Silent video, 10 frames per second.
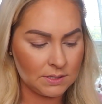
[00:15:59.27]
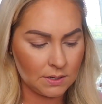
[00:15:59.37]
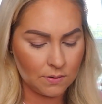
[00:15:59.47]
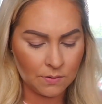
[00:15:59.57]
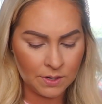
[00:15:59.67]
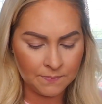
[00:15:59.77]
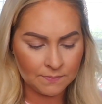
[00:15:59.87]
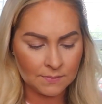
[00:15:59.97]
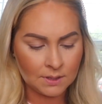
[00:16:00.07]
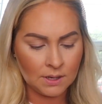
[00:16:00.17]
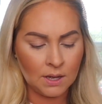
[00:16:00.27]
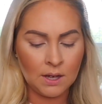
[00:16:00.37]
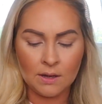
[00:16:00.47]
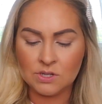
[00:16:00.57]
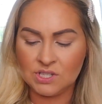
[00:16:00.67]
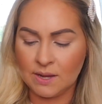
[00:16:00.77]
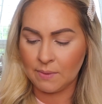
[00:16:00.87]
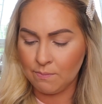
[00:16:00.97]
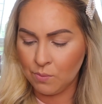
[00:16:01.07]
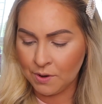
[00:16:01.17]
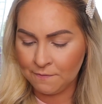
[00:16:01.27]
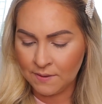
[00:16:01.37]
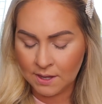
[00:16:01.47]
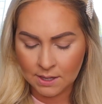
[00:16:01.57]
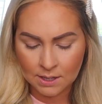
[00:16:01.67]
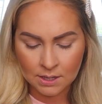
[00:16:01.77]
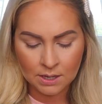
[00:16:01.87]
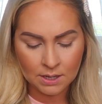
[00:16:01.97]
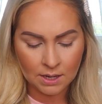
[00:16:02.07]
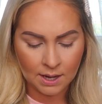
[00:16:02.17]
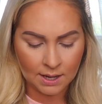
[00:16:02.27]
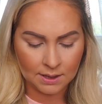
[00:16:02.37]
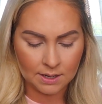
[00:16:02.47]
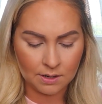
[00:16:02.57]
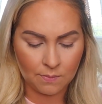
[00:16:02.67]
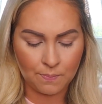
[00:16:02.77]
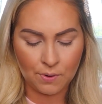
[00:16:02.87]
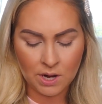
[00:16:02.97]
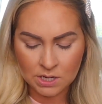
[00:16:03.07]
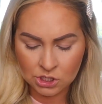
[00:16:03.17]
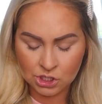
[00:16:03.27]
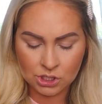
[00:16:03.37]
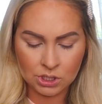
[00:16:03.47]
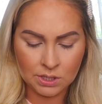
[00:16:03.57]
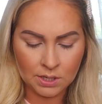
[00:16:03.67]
So just my Morphe highlighter brush.